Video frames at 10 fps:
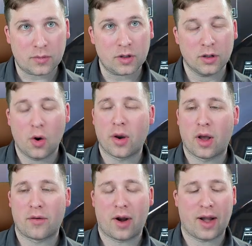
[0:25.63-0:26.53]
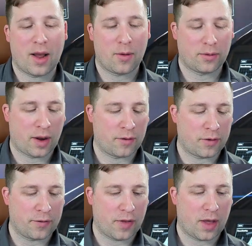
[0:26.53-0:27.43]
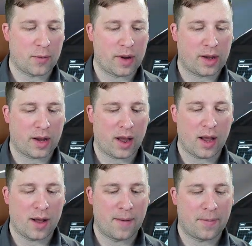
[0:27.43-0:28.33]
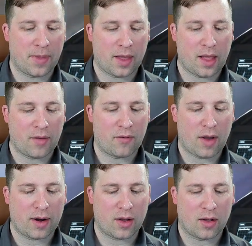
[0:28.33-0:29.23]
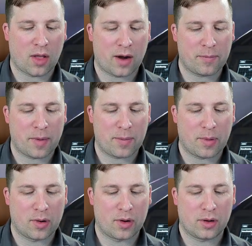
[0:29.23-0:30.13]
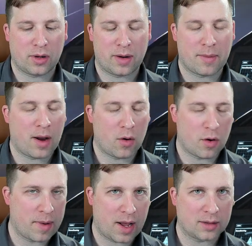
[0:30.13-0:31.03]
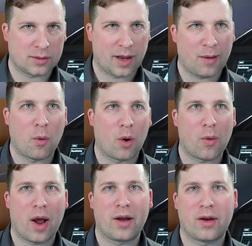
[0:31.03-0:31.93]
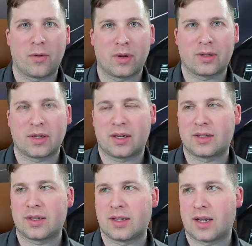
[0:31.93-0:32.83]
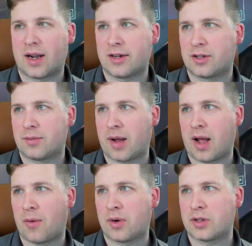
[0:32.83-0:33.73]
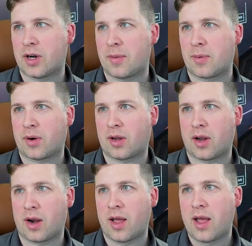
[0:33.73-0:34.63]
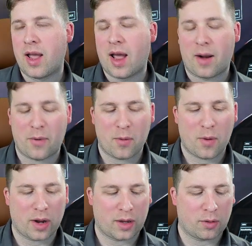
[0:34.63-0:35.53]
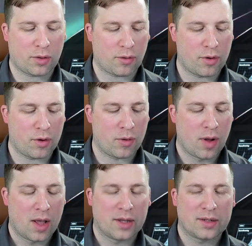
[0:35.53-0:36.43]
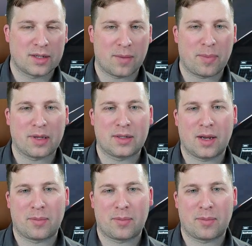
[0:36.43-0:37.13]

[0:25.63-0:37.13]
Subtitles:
going on right now and Free Fly Week, I've had a lot of people in my orbit asking, hey, what do I do? What's the next thing that I should buy? What should I be working on? And I want to walk you through step-by-step